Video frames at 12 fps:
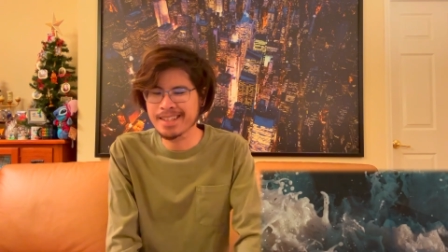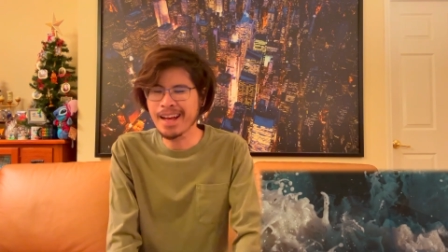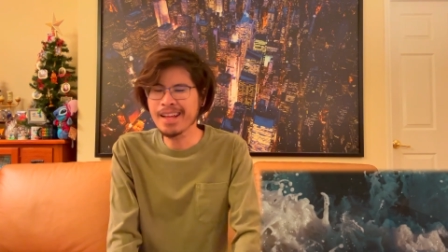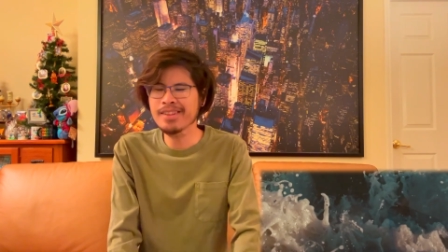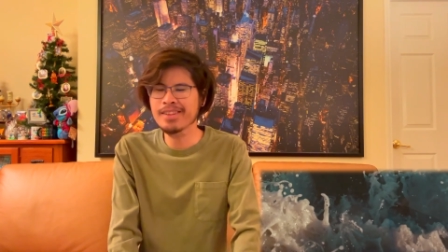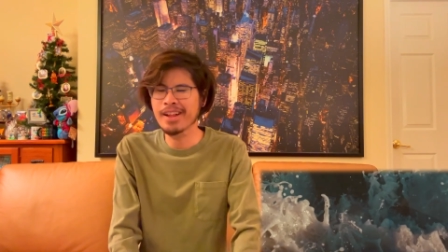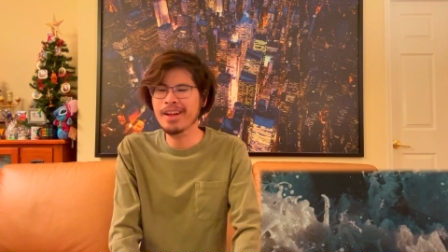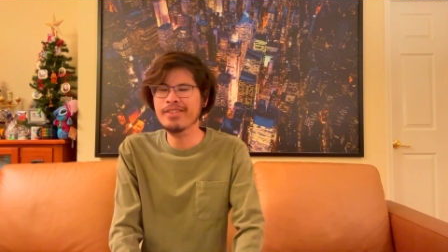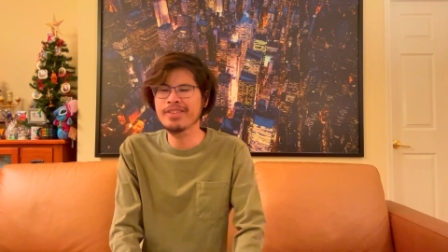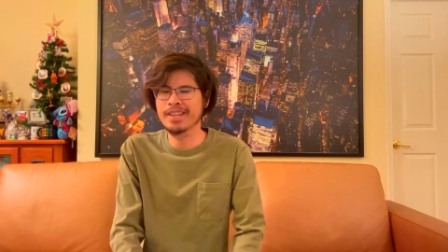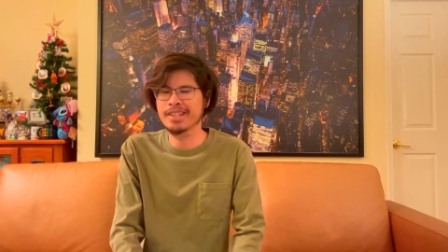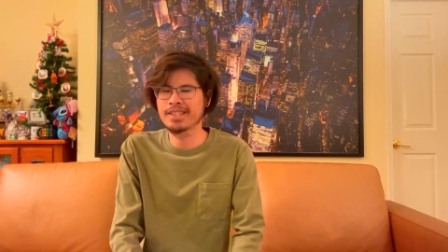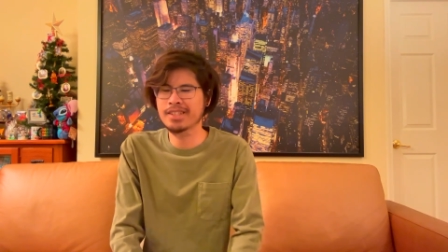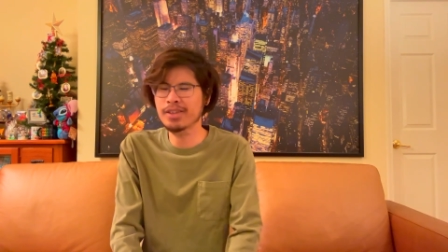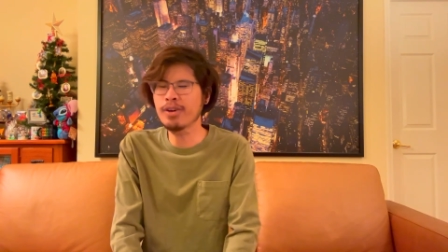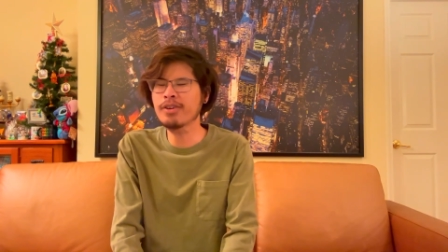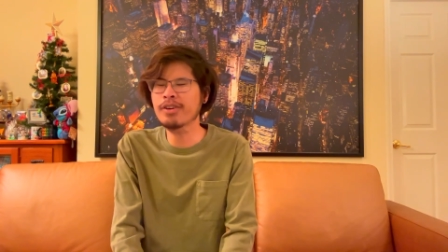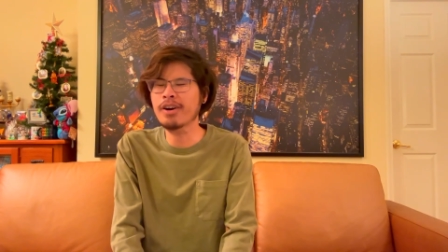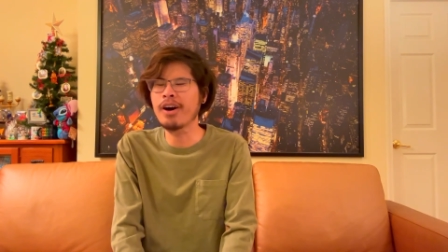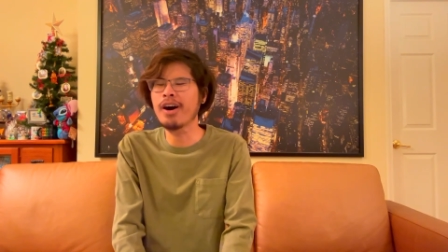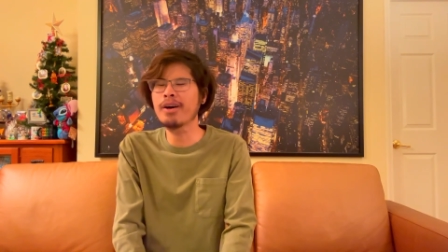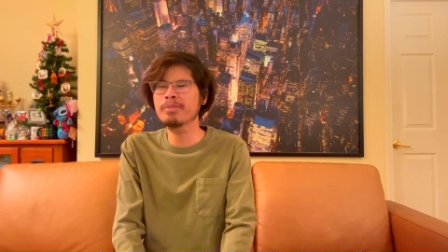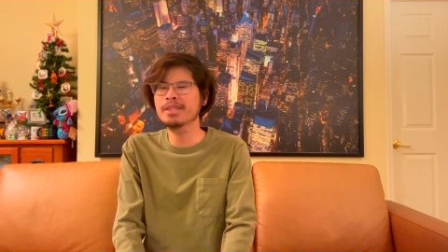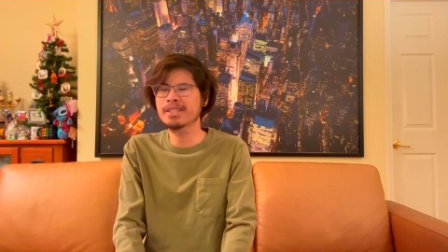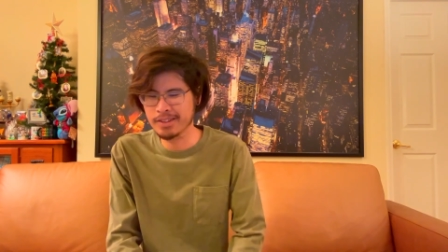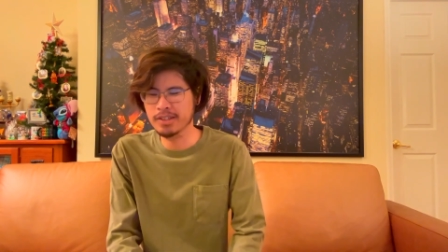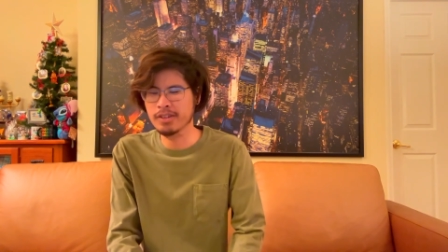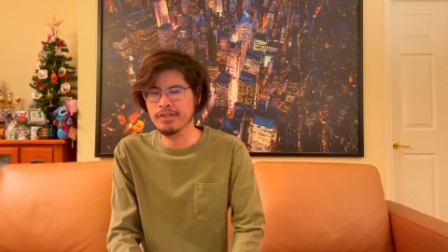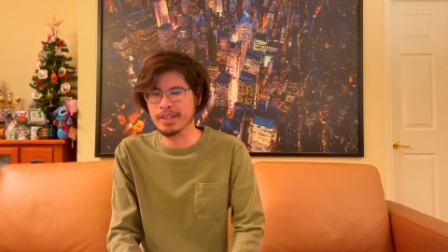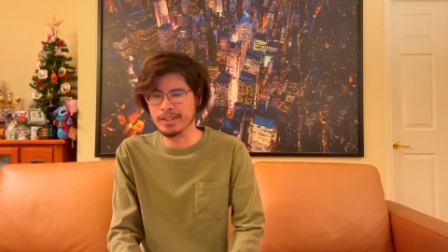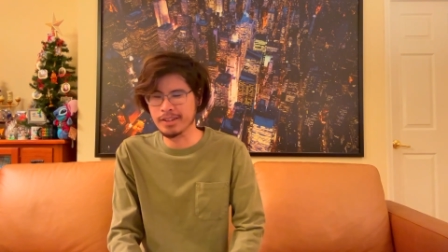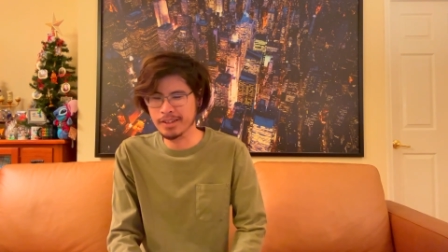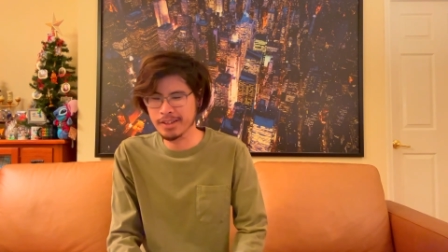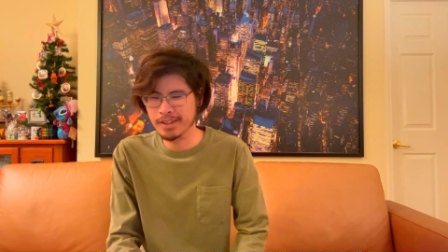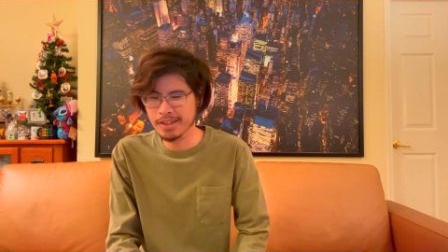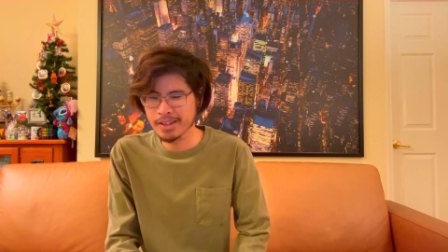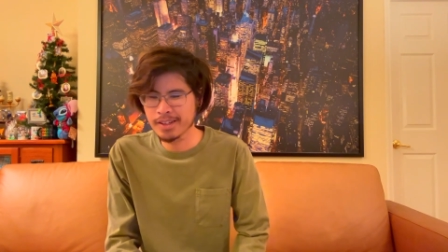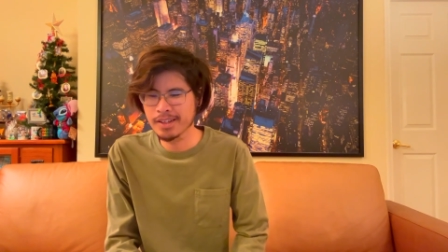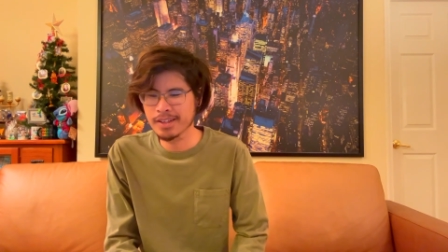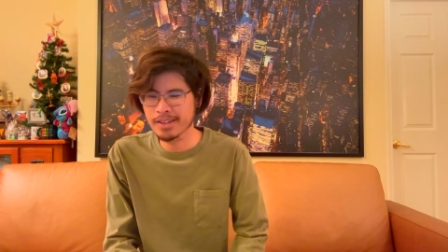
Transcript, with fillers: I love this. So calm and soothing. I